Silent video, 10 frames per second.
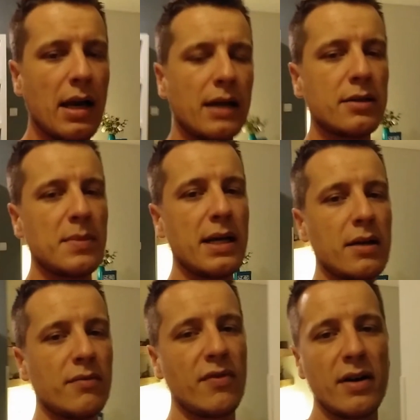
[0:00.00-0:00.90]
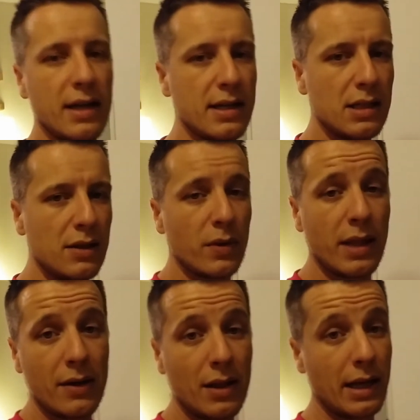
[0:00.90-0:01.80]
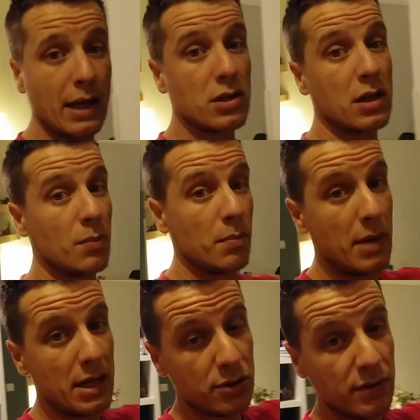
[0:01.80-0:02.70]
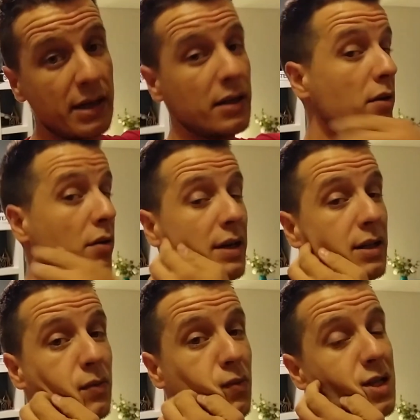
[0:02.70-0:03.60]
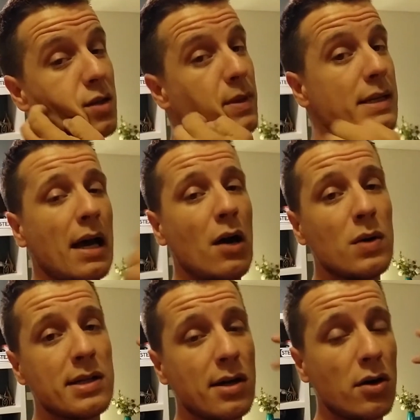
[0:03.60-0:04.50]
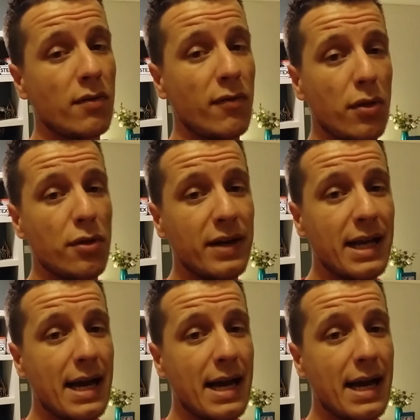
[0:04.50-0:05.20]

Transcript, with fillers: like to make them very easily without like actually measuring the correct recipes. I always start off with three